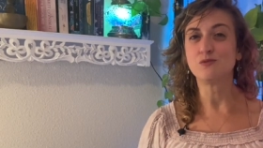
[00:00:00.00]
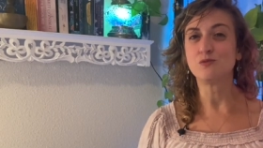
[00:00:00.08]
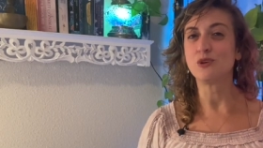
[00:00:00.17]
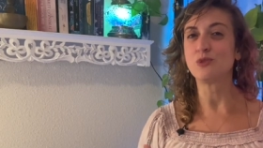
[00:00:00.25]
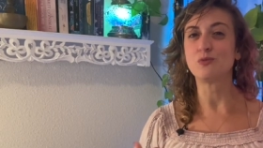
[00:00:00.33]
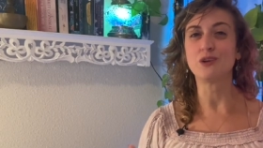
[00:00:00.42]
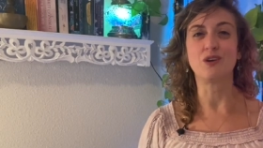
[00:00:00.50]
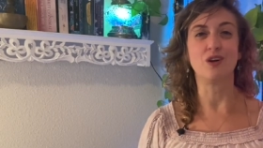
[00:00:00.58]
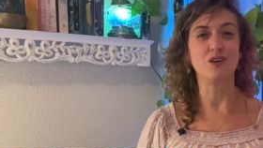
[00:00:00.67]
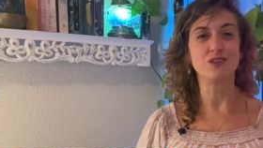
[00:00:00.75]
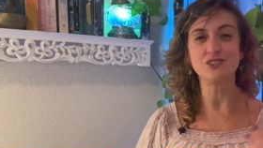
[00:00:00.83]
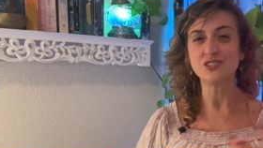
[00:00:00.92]
with
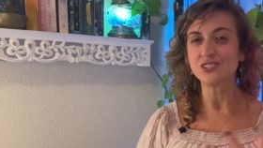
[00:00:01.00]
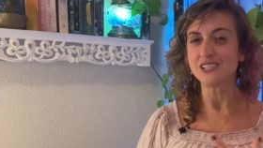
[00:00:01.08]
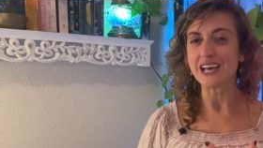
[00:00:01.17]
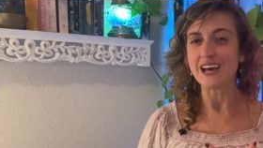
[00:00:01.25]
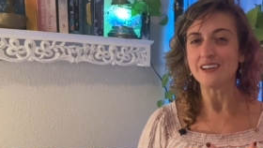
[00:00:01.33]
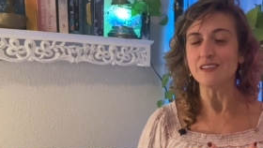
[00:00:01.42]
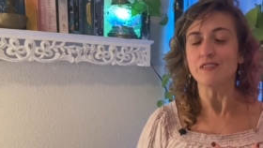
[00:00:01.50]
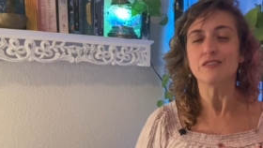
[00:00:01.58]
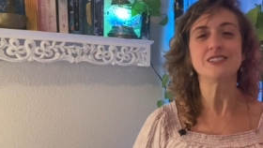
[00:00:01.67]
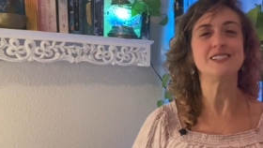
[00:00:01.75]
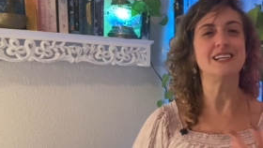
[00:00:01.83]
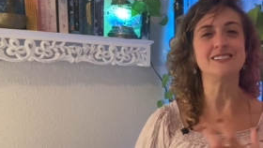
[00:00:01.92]
regards to that
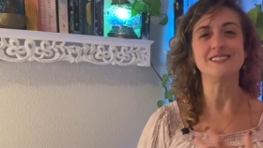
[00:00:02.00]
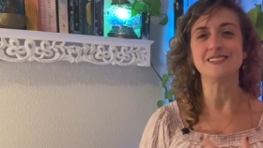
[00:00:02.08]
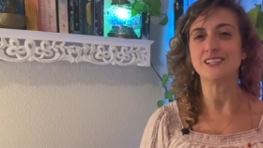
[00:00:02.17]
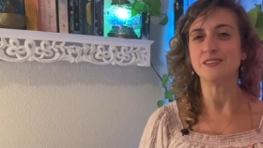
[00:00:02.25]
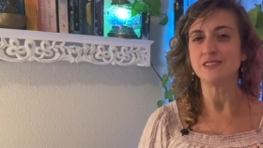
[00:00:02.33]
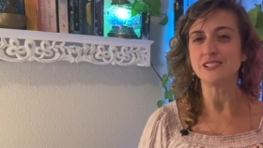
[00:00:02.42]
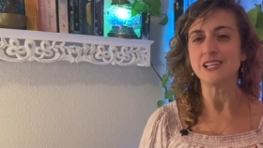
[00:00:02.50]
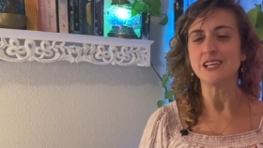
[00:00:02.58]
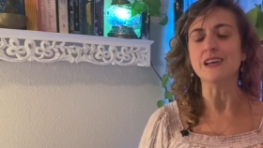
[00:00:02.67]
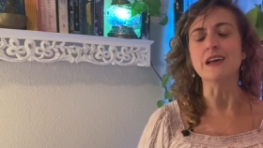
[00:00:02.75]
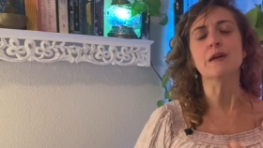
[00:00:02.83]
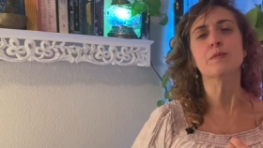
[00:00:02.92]
sensitivity,